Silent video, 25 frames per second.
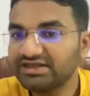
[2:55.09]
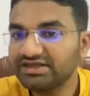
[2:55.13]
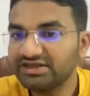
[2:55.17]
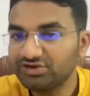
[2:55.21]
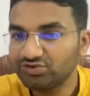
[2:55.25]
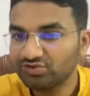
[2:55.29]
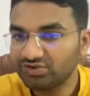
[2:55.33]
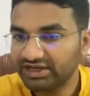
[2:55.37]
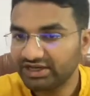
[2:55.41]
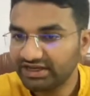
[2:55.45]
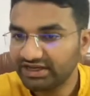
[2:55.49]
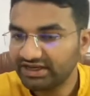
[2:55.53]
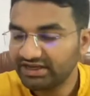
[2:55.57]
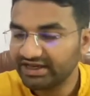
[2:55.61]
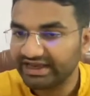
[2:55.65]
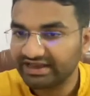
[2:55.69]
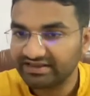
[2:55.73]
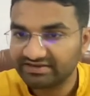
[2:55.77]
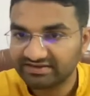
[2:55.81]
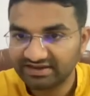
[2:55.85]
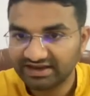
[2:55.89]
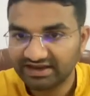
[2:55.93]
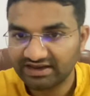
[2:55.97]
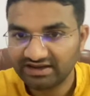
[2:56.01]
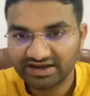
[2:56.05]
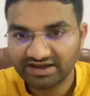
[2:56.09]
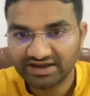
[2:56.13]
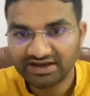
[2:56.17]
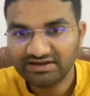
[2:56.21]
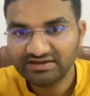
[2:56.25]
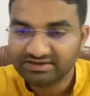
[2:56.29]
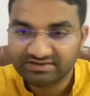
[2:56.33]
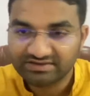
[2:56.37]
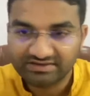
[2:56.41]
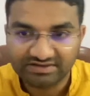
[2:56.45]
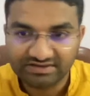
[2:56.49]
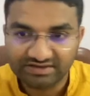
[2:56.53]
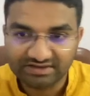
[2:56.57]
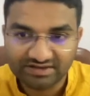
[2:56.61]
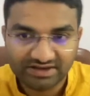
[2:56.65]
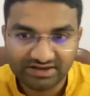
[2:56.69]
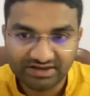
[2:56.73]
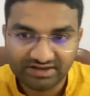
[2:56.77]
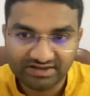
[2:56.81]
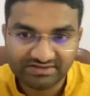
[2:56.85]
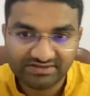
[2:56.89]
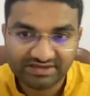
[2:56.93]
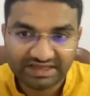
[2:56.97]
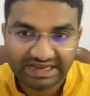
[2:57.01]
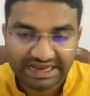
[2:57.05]
you need an extended
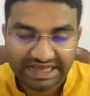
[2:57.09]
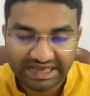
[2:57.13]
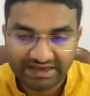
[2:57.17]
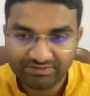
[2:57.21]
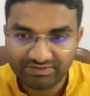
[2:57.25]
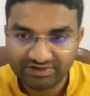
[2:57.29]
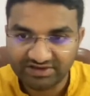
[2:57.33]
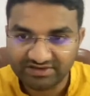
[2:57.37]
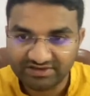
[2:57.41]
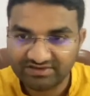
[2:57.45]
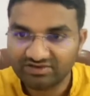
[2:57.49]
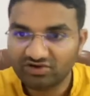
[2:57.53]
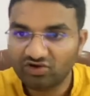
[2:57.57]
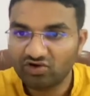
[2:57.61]
syllabus,